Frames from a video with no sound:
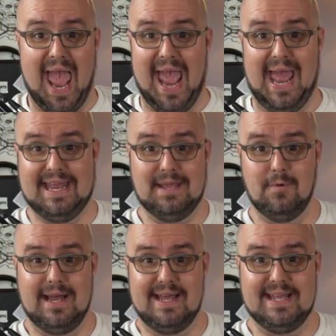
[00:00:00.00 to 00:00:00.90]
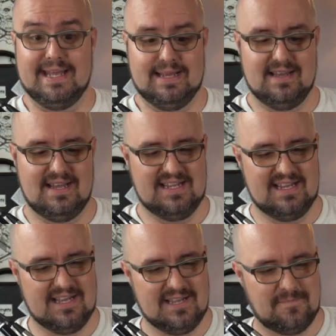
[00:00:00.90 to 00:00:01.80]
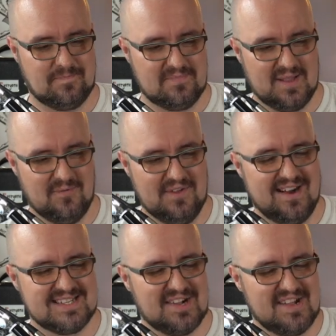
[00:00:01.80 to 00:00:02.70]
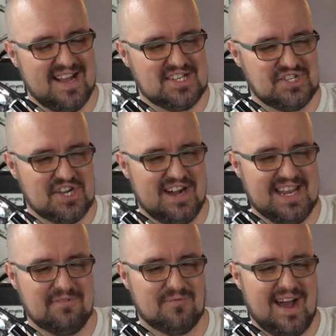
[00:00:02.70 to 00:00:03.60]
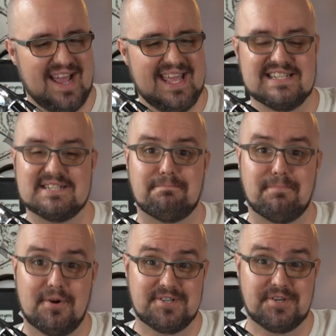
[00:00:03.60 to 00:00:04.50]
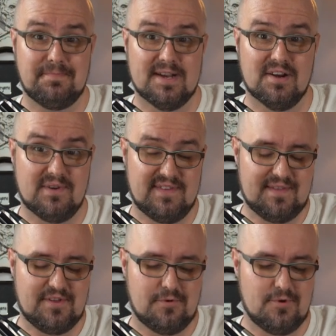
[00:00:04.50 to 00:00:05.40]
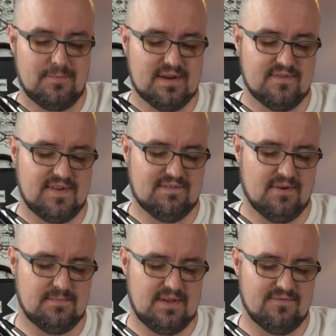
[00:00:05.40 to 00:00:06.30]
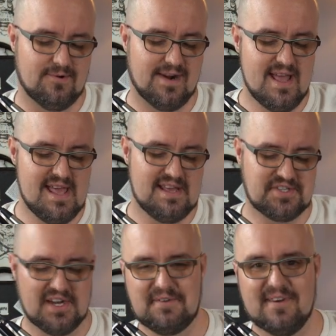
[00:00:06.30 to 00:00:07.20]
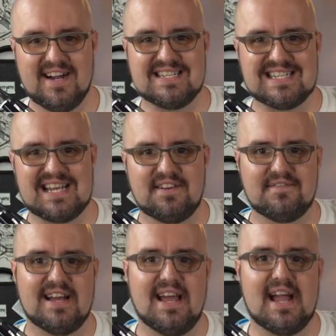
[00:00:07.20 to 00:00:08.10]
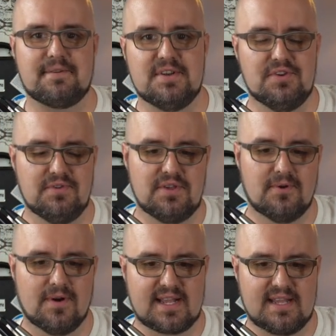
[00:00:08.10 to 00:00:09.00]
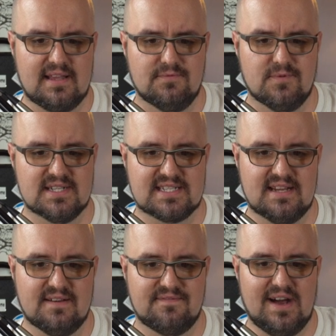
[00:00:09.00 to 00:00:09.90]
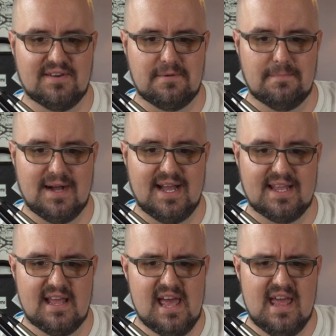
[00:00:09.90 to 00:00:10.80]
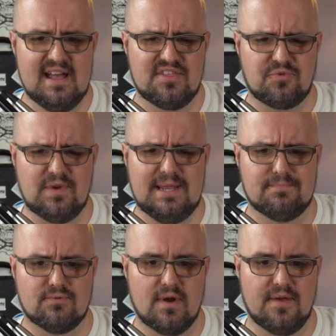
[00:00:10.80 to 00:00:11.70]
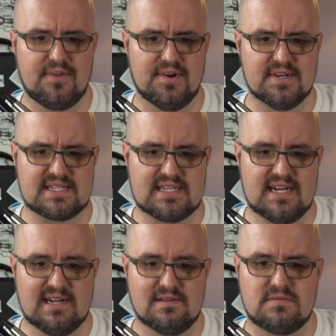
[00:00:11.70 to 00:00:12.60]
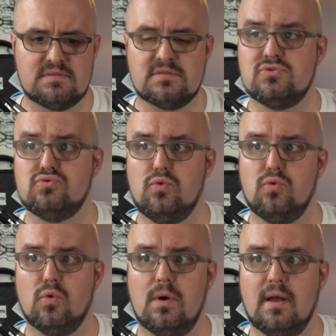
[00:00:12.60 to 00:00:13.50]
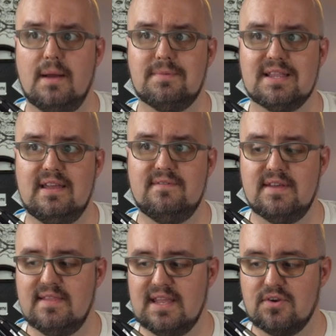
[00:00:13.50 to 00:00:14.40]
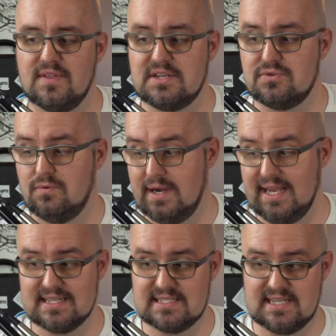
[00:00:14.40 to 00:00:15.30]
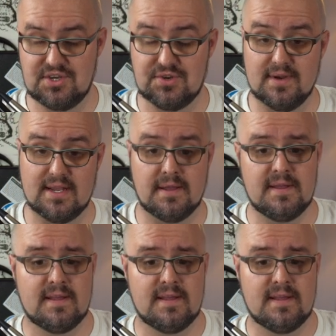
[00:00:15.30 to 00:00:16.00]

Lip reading: Anyway, we've also got Johnnie Ryan's Birch Beer. We've had their root beer before. Johnnie Ryan's is out of Niagara, New York. Was founded by three brothers, who I believe in the early 20th century.